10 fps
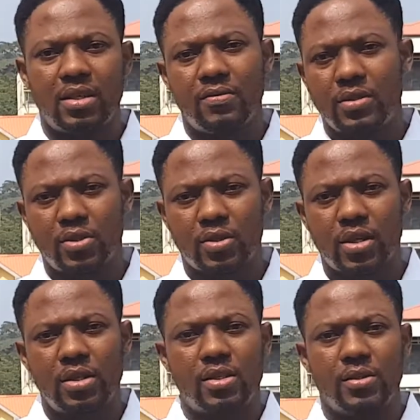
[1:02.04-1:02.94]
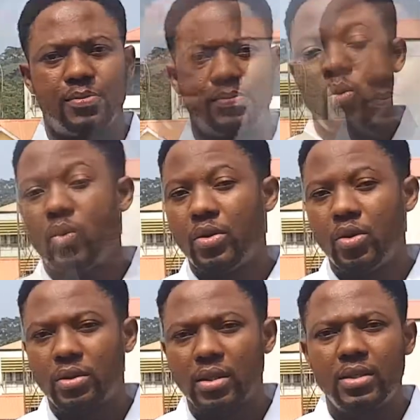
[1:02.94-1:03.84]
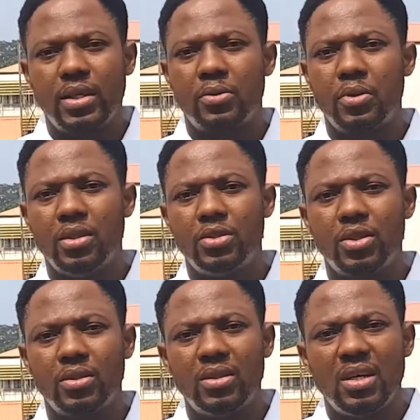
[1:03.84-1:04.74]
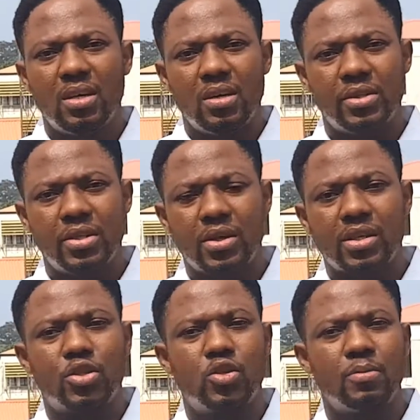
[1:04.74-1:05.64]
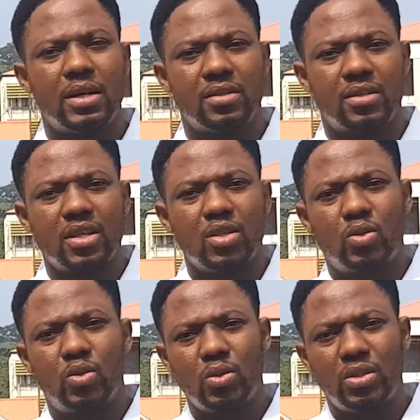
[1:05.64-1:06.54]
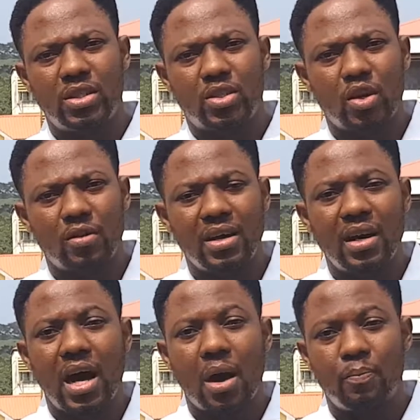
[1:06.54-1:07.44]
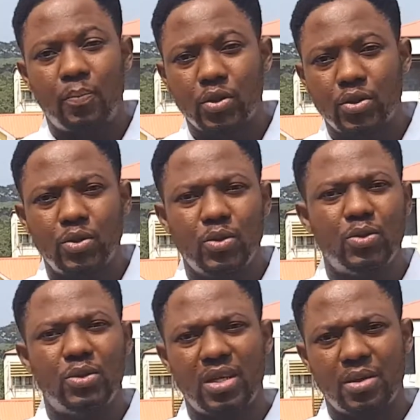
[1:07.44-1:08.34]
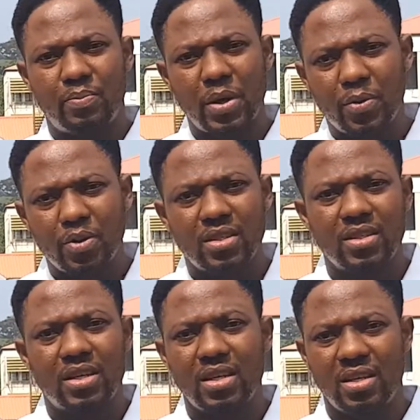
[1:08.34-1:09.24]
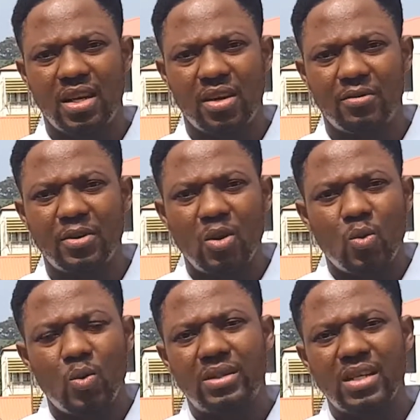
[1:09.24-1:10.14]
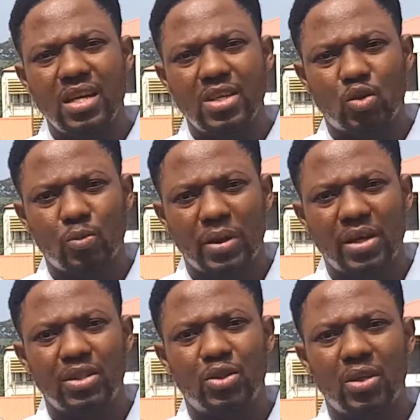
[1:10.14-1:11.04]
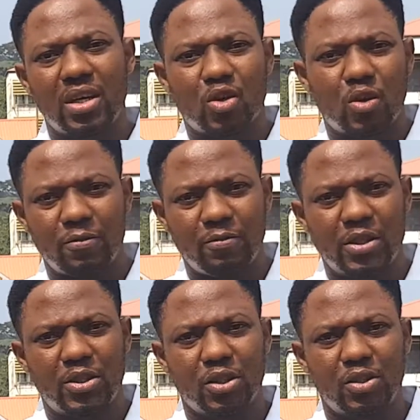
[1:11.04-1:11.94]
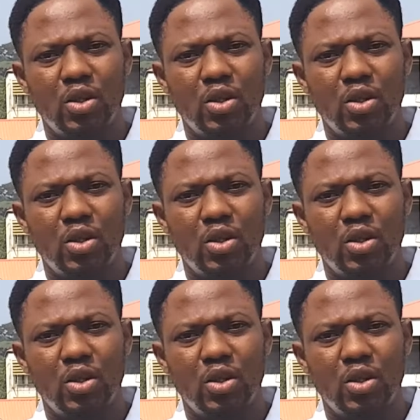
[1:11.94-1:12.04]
in the society. We noted that religion directs humans to discover and pursue their purposes in life with a supernatural conviction